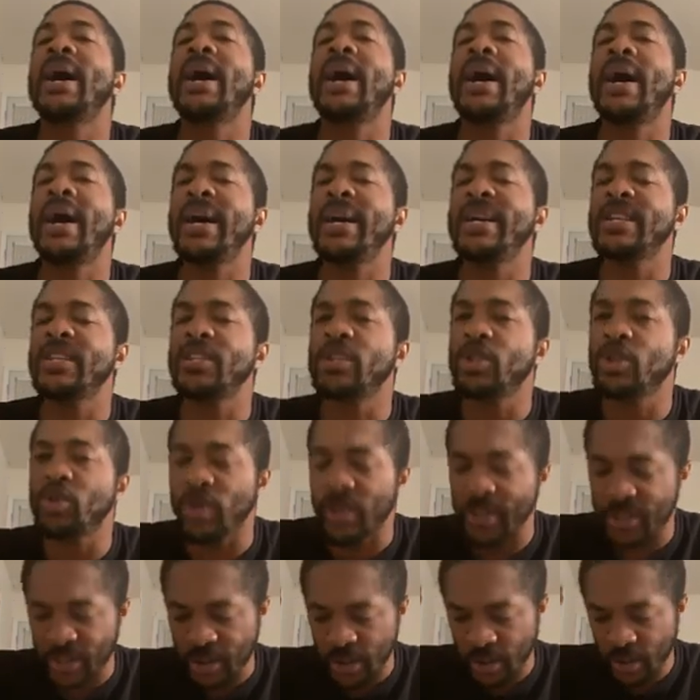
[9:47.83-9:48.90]
I is
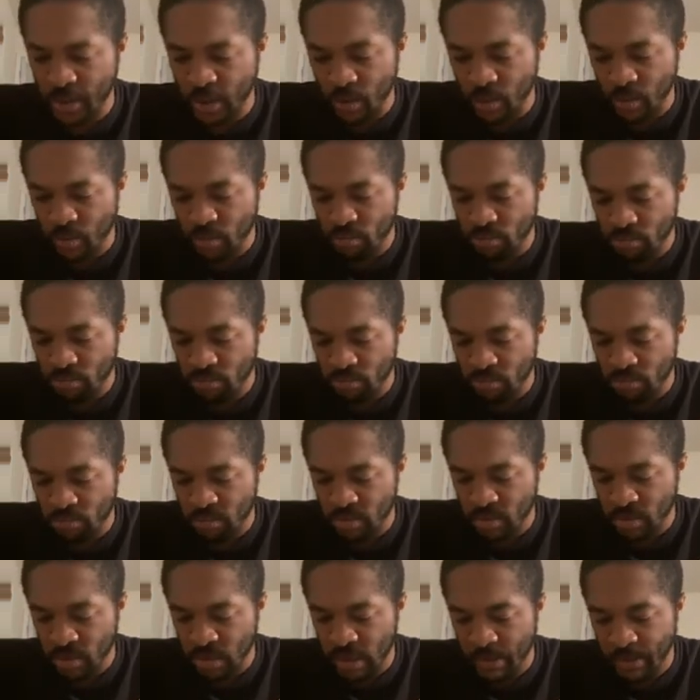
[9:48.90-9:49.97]
trusting you,
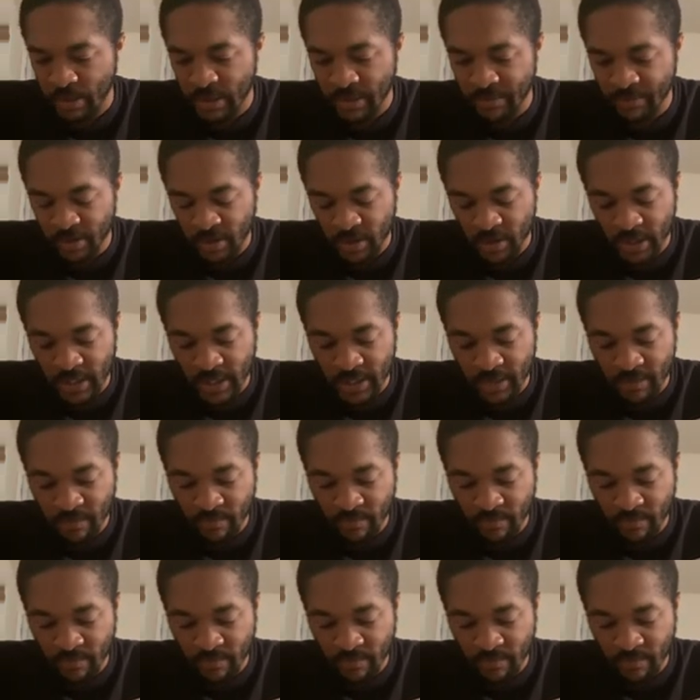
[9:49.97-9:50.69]
the BFG said.